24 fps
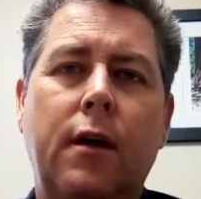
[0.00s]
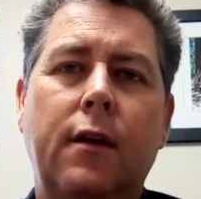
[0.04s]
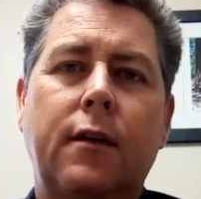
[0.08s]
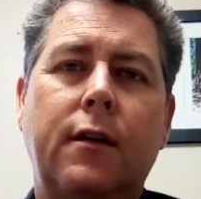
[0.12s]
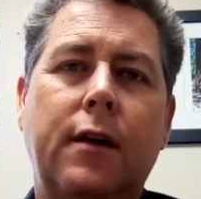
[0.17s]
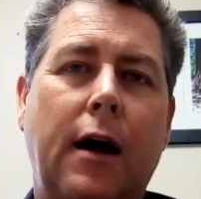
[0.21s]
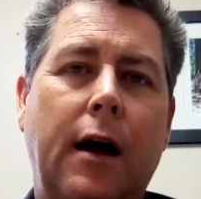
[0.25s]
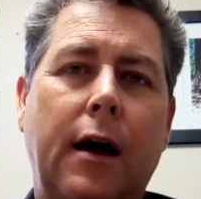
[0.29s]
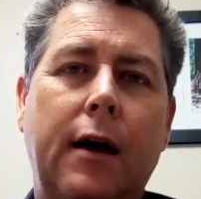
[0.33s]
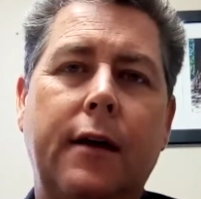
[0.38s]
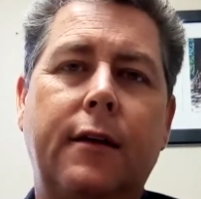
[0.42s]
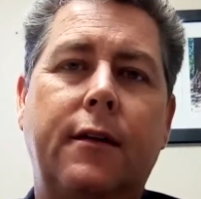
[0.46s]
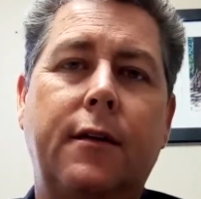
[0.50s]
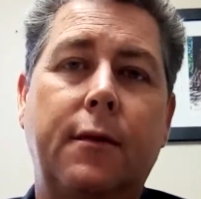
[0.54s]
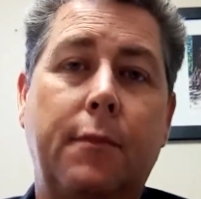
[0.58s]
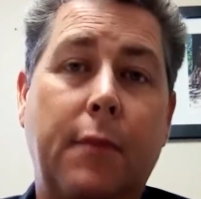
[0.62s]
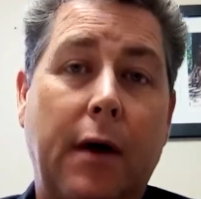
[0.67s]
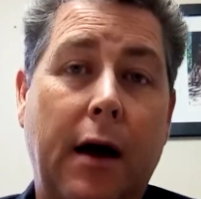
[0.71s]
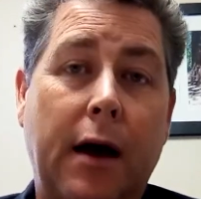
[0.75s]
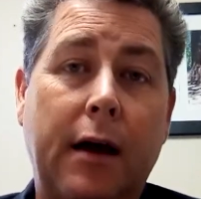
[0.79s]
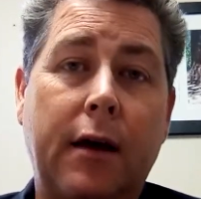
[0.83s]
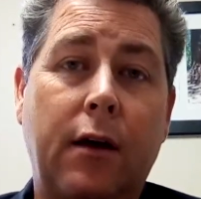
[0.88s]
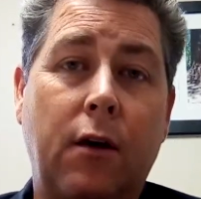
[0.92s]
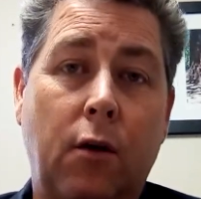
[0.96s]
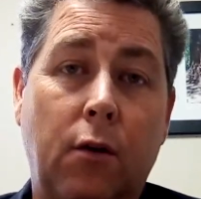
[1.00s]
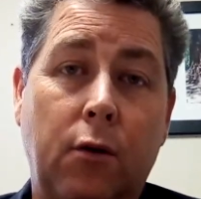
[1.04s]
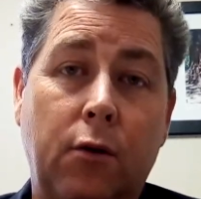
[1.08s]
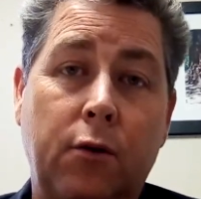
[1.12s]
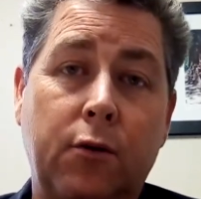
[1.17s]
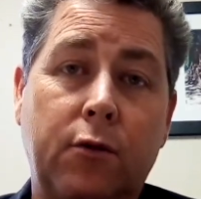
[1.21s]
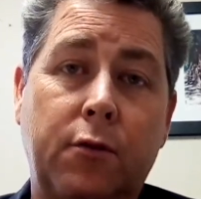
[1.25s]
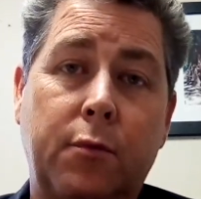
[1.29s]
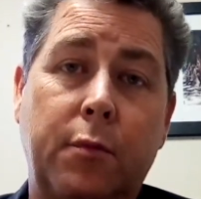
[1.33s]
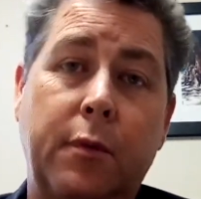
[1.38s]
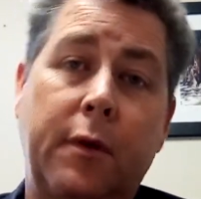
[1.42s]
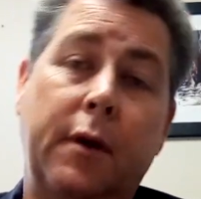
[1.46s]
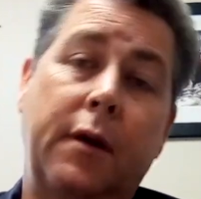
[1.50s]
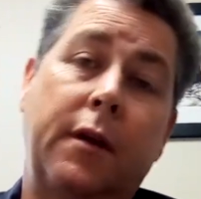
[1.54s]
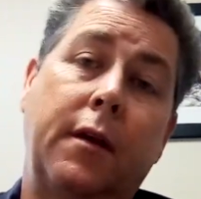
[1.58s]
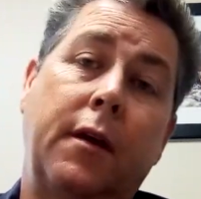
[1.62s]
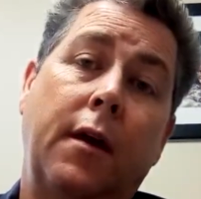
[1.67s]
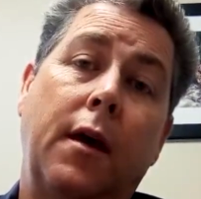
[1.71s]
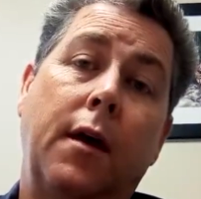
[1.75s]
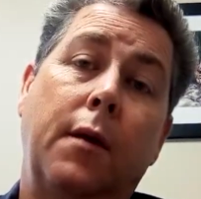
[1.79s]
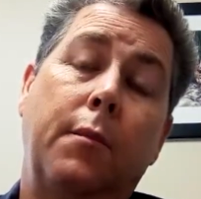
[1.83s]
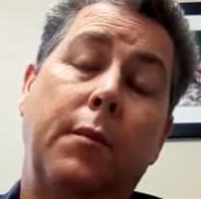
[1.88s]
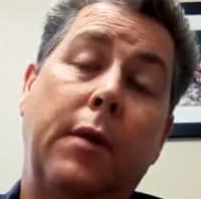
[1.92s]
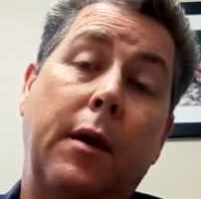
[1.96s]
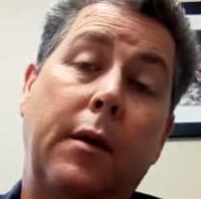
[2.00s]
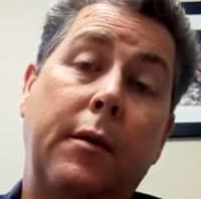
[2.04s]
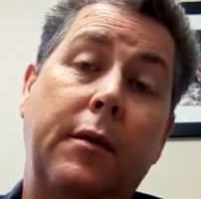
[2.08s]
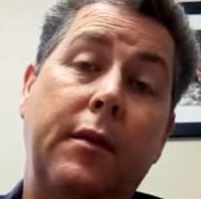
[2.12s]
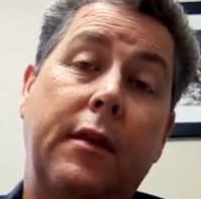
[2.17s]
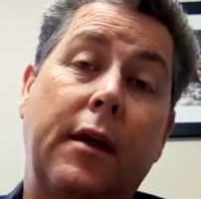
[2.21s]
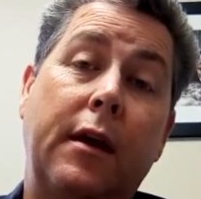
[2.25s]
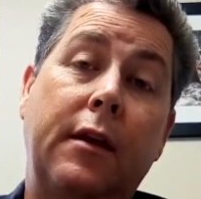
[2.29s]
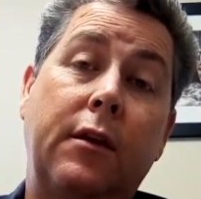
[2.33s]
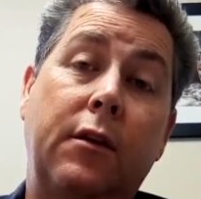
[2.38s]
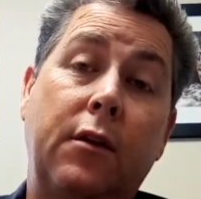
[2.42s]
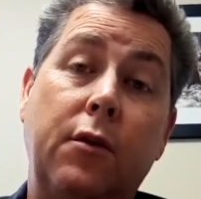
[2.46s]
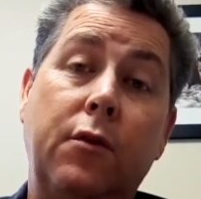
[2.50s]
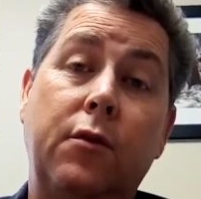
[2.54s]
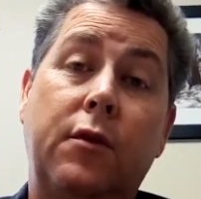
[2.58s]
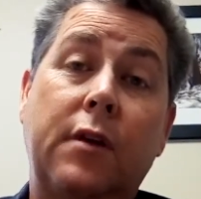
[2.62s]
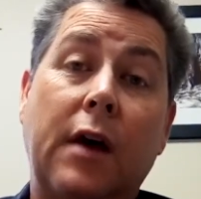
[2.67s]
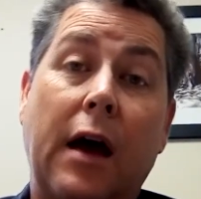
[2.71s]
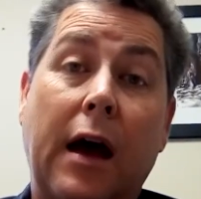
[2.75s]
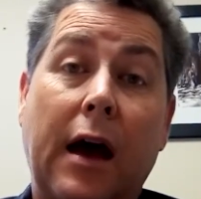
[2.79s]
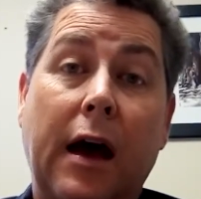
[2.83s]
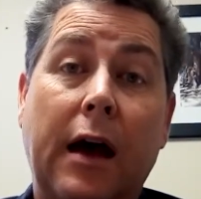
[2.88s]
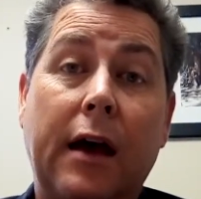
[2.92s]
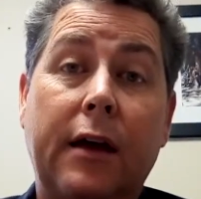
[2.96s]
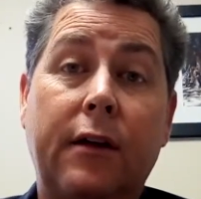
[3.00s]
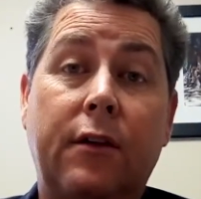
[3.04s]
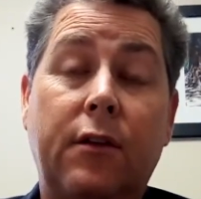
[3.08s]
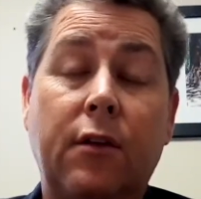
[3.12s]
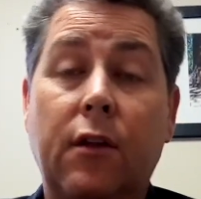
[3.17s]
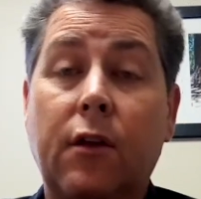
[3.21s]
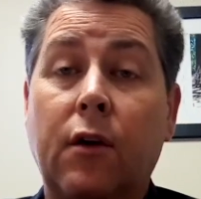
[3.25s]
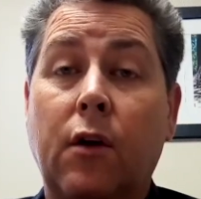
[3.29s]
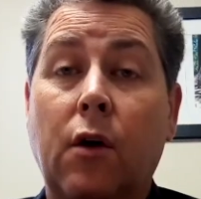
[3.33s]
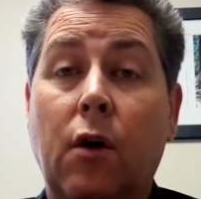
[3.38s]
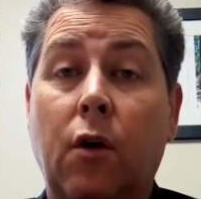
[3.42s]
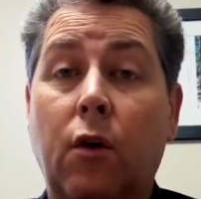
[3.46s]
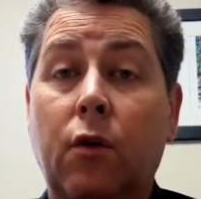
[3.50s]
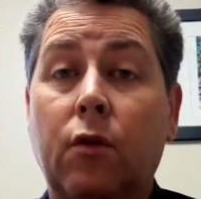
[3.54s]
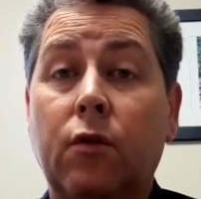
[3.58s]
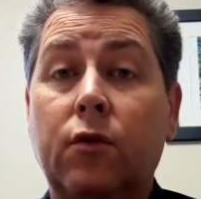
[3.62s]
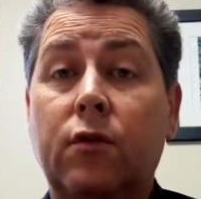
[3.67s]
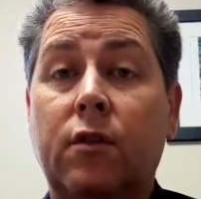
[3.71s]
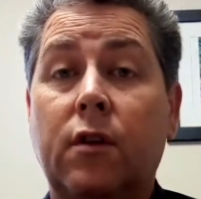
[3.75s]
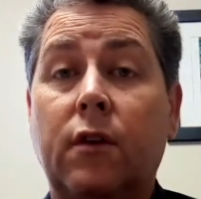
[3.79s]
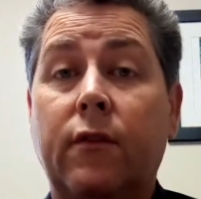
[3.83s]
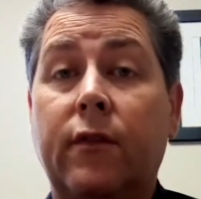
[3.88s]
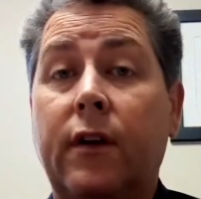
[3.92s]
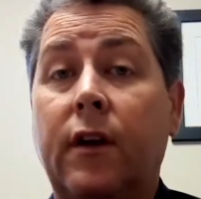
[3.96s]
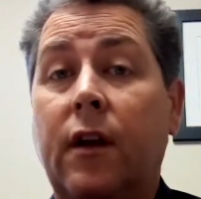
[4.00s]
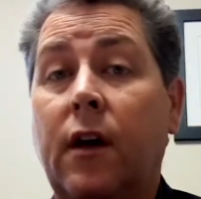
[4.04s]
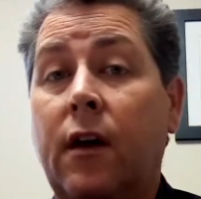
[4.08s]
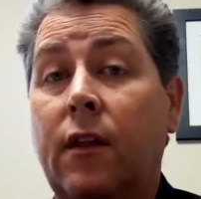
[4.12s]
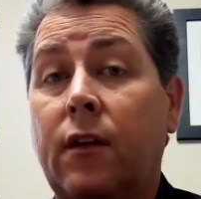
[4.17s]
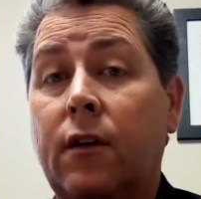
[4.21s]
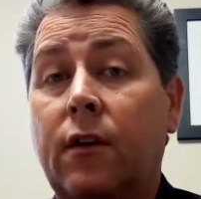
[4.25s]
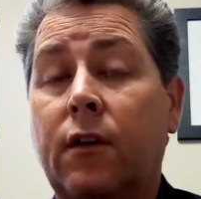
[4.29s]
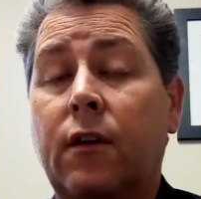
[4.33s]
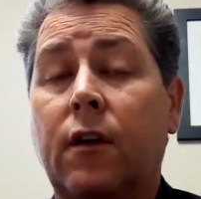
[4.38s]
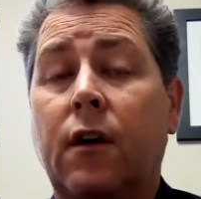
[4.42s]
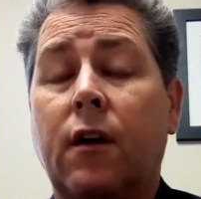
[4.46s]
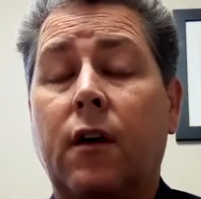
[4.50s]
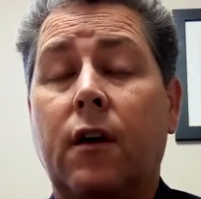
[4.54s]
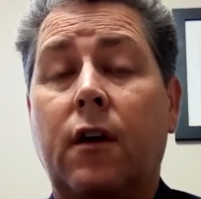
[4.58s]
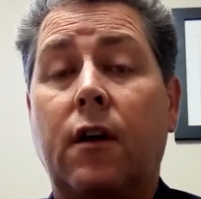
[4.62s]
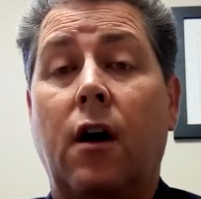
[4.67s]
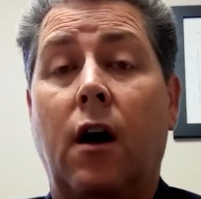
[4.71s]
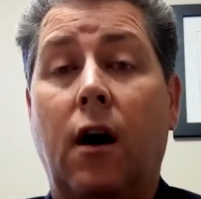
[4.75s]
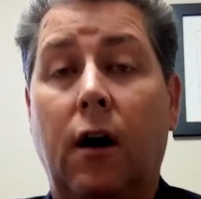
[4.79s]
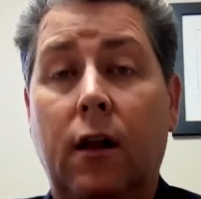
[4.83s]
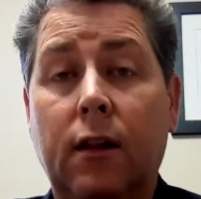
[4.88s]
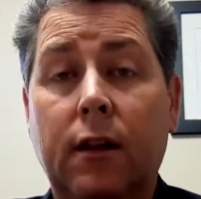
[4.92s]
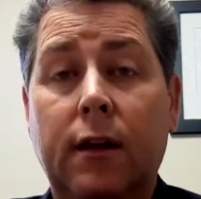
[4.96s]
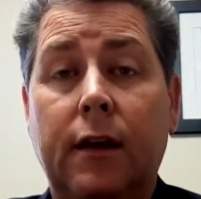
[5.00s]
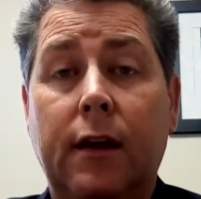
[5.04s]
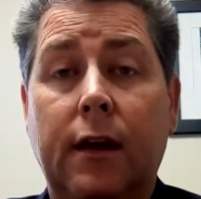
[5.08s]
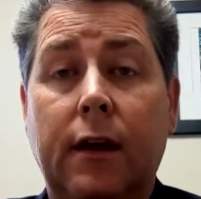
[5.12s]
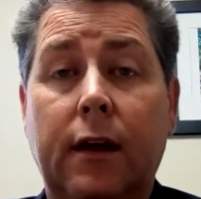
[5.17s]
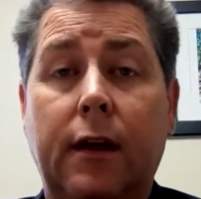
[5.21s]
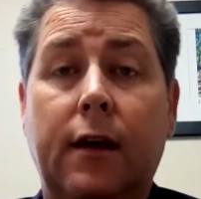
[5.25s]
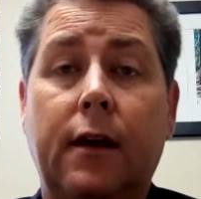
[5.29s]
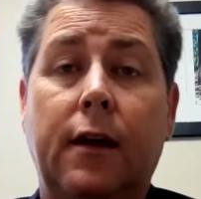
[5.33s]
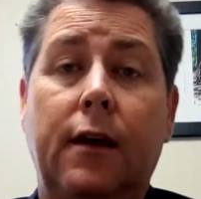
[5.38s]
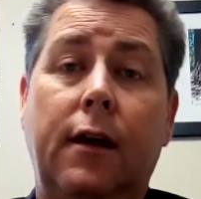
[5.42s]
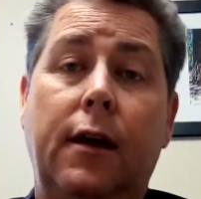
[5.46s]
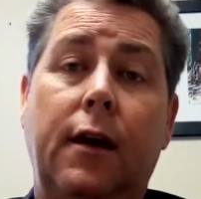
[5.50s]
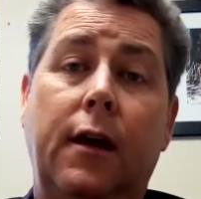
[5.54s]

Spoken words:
tie to my goals, but maybe they do tie to the goals of another colleague.